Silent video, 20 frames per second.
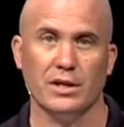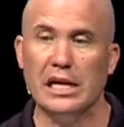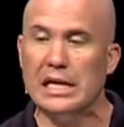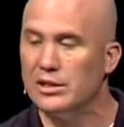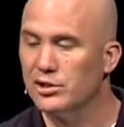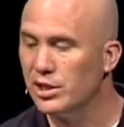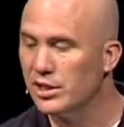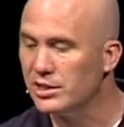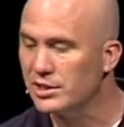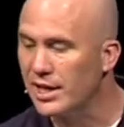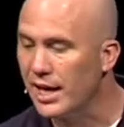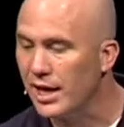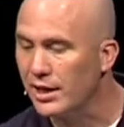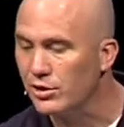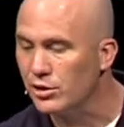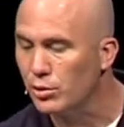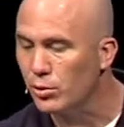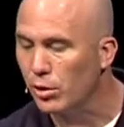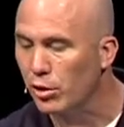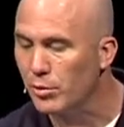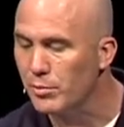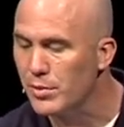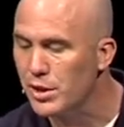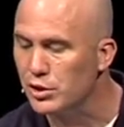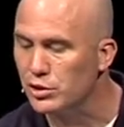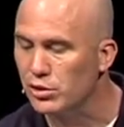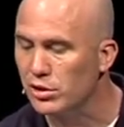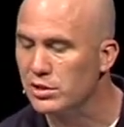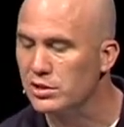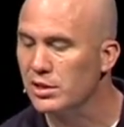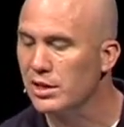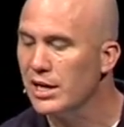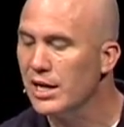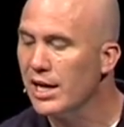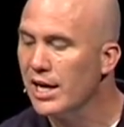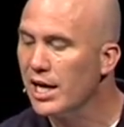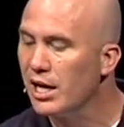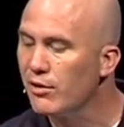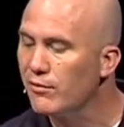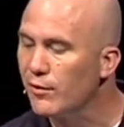She said to her mistress,
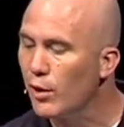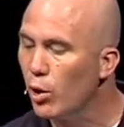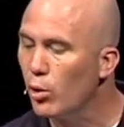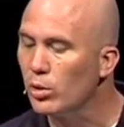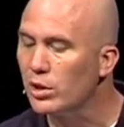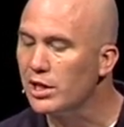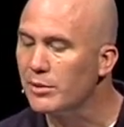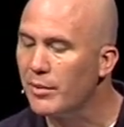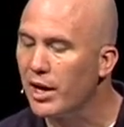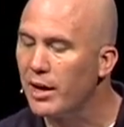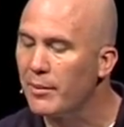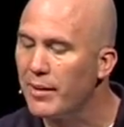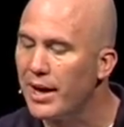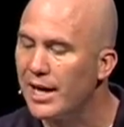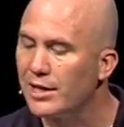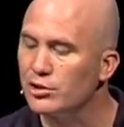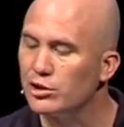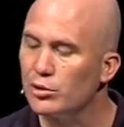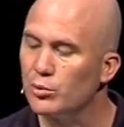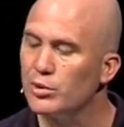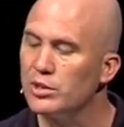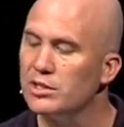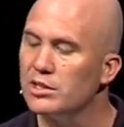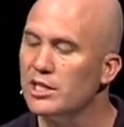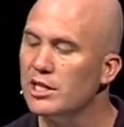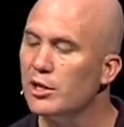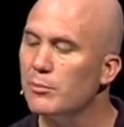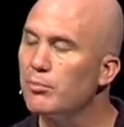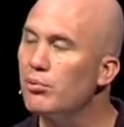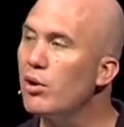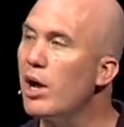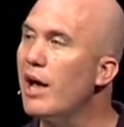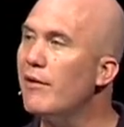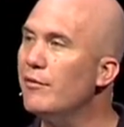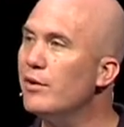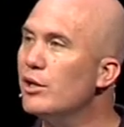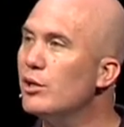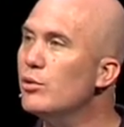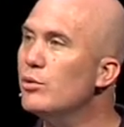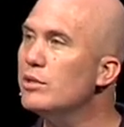"If only my master would see the
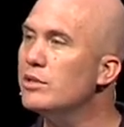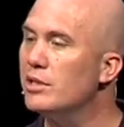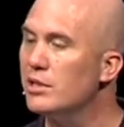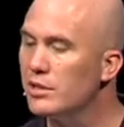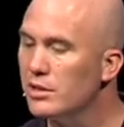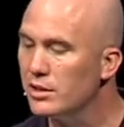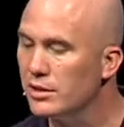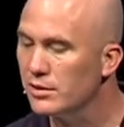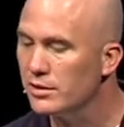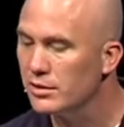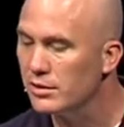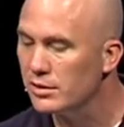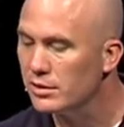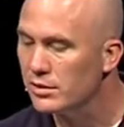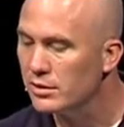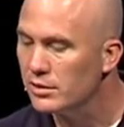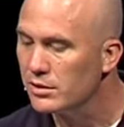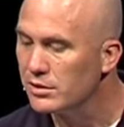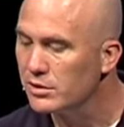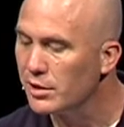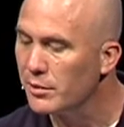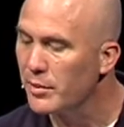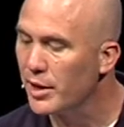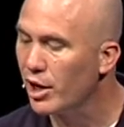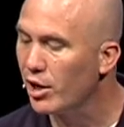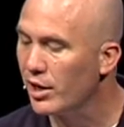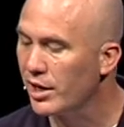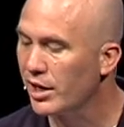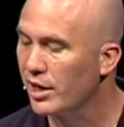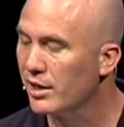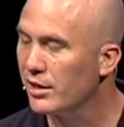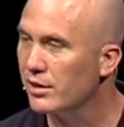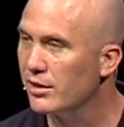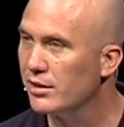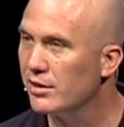prophet who is in Samaria,